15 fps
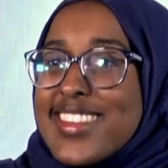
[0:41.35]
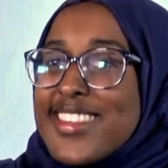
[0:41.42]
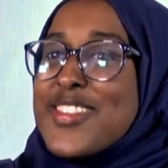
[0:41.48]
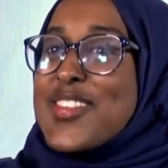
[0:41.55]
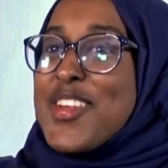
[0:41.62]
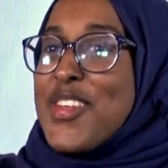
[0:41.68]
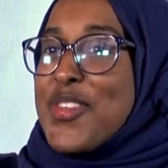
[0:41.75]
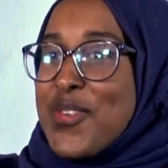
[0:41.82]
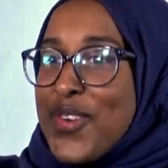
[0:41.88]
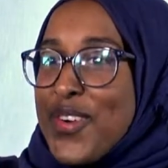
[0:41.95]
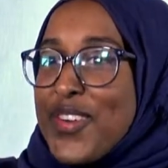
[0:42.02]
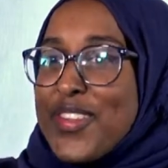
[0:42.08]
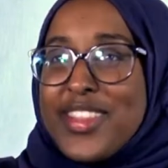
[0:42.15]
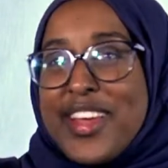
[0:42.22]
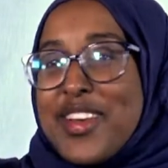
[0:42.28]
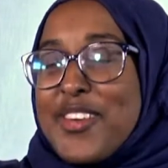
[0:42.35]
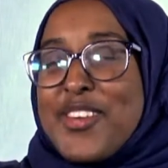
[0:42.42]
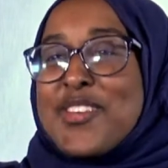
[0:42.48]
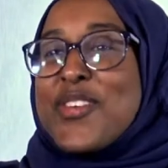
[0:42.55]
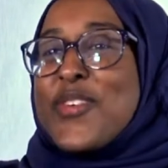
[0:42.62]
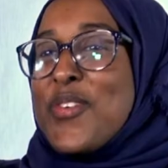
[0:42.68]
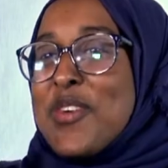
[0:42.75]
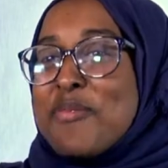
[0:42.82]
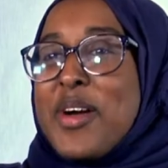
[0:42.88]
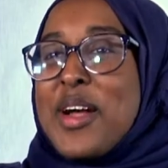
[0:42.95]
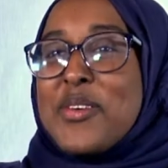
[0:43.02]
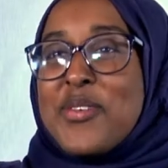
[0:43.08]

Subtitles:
say the letters one by